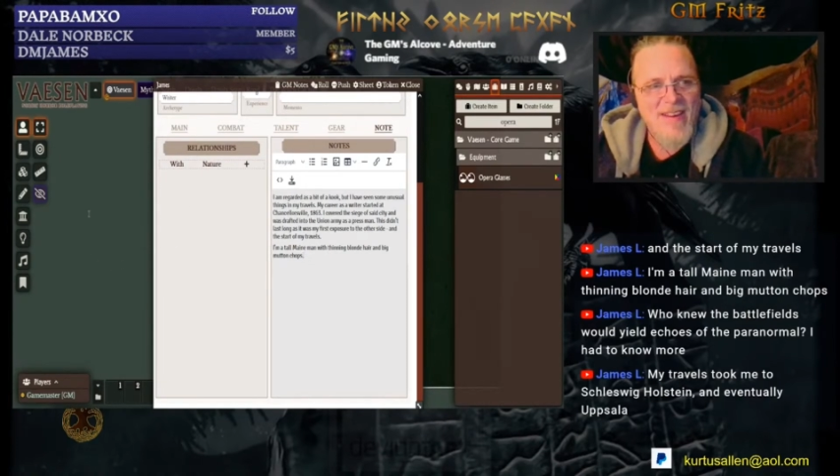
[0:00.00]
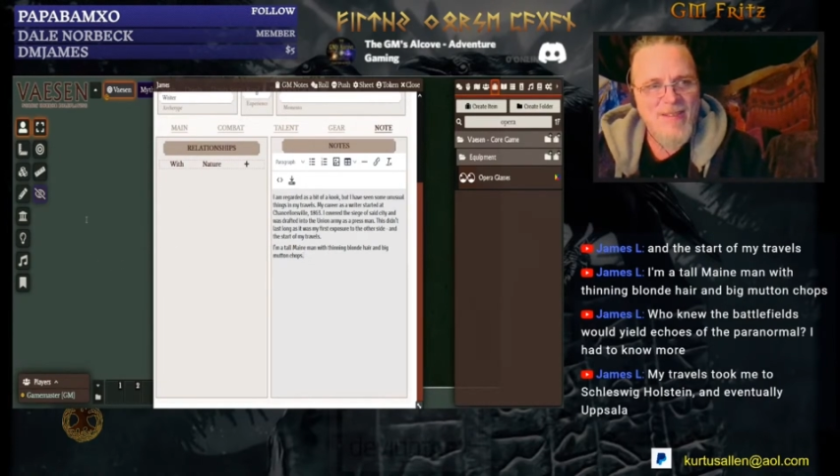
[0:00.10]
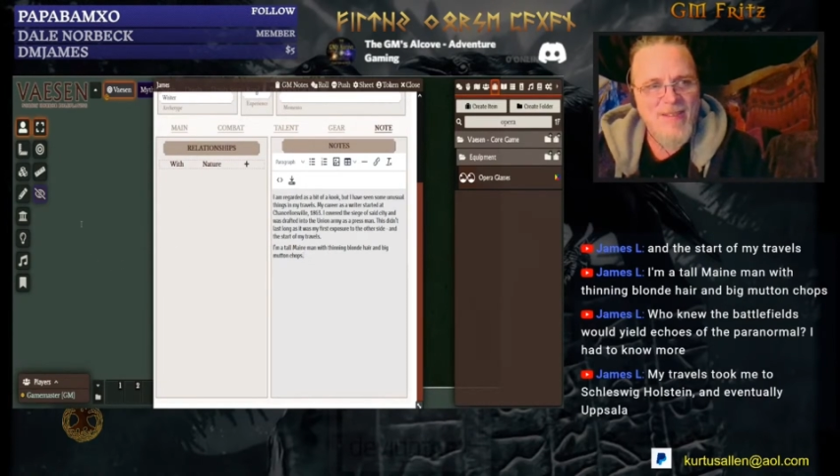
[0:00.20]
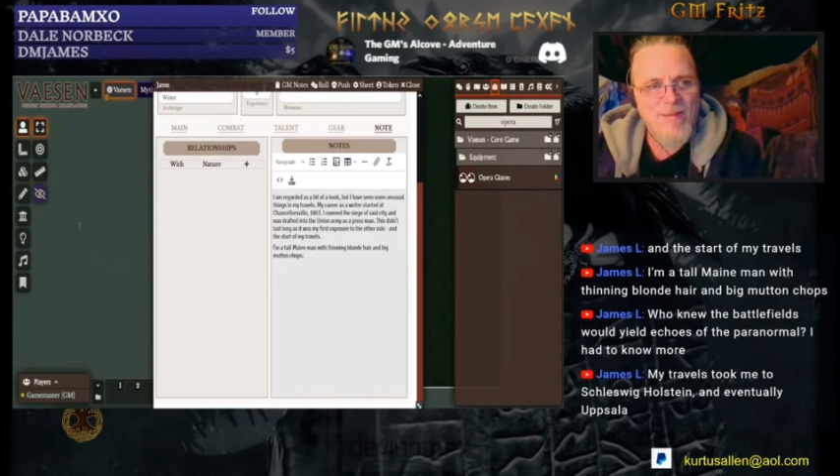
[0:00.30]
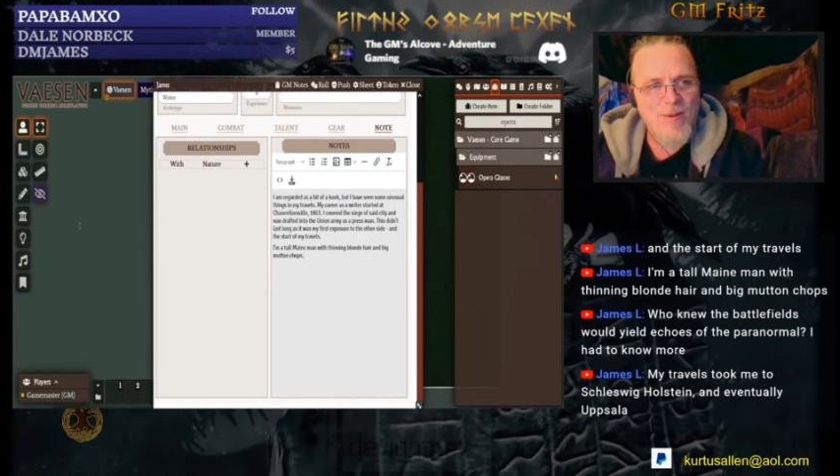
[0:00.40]

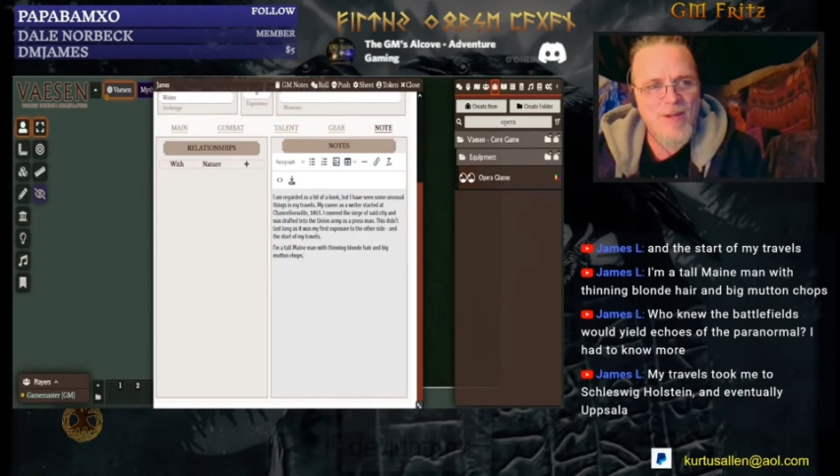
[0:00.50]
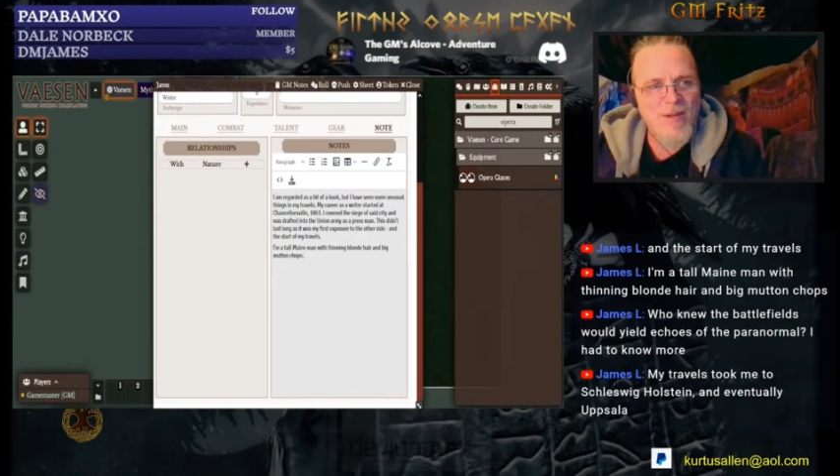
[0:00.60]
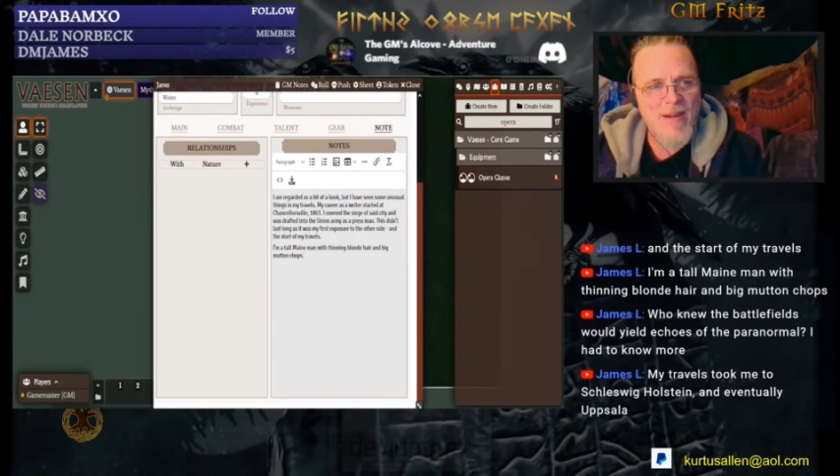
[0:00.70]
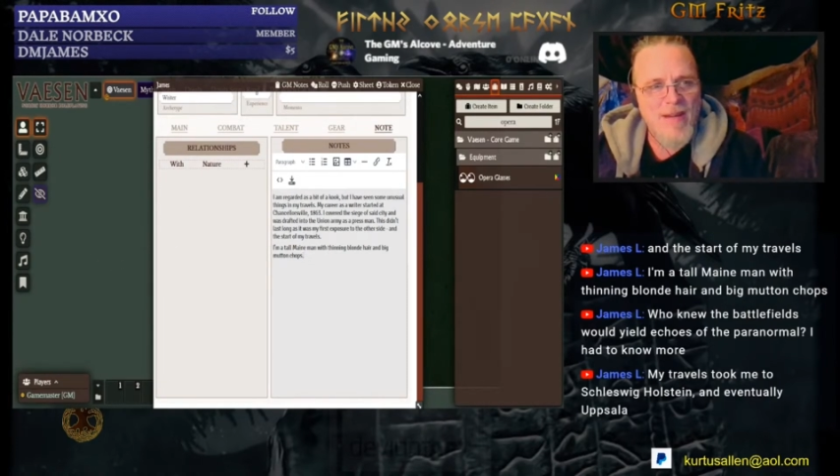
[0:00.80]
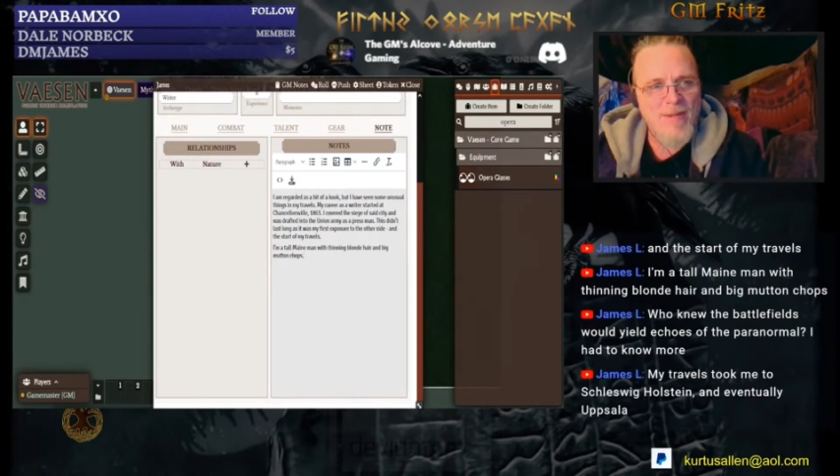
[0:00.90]
there's more to
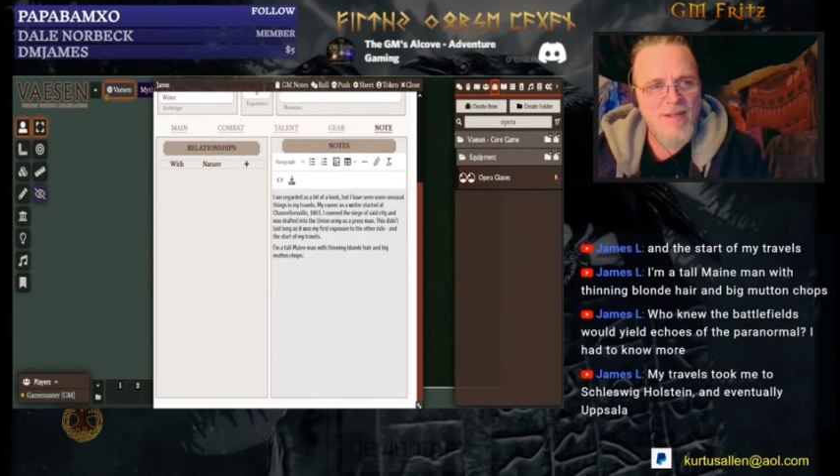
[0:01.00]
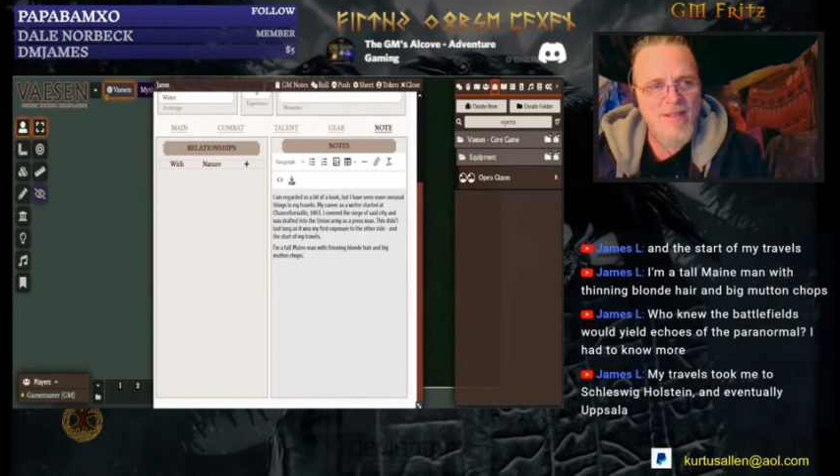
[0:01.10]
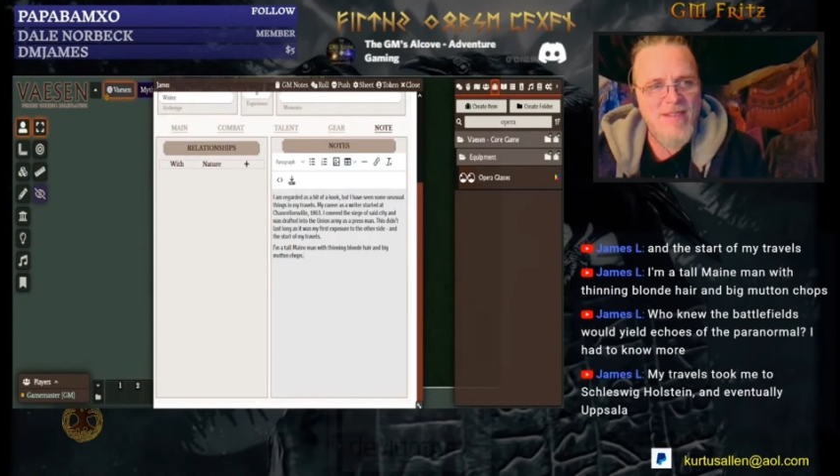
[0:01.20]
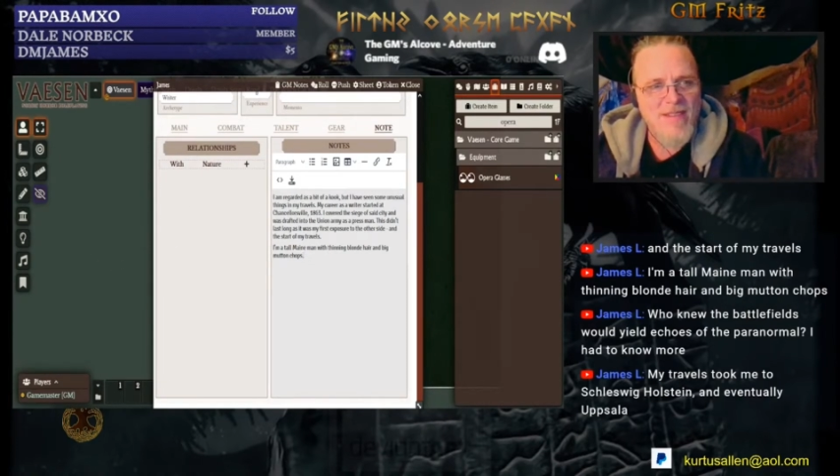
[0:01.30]
grab here.